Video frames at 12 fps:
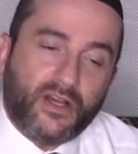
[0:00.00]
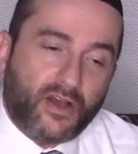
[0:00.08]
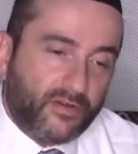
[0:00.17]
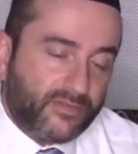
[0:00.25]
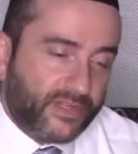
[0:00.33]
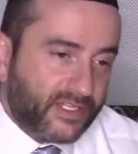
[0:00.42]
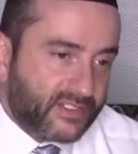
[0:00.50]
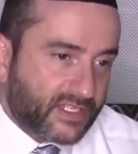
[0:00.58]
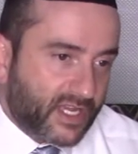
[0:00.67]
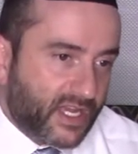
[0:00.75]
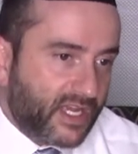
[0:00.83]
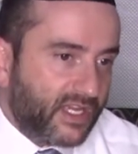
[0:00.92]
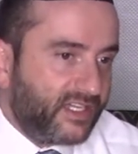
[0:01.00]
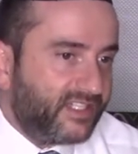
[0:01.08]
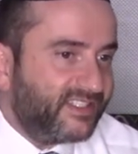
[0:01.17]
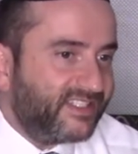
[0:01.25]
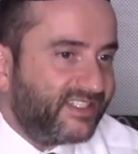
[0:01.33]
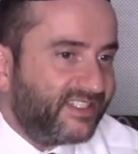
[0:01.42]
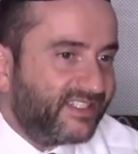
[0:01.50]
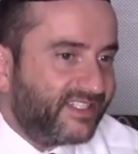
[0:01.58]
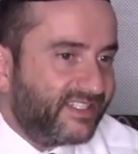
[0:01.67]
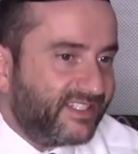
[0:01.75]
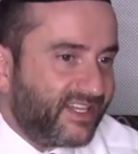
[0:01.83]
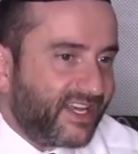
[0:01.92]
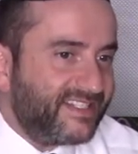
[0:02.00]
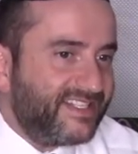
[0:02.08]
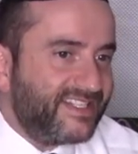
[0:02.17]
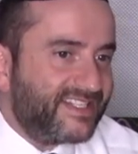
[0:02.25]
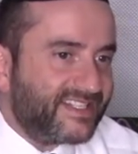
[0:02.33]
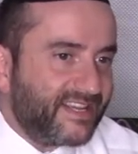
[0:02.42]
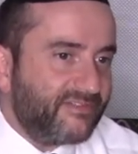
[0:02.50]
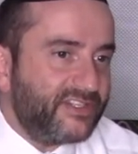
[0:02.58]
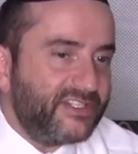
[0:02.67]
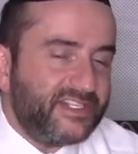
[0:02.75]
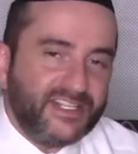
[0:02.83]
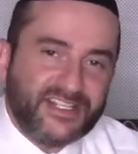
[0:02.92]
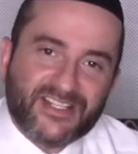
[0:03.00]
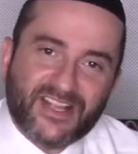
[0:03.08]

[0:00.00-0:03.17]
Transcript: of the entire 1970s,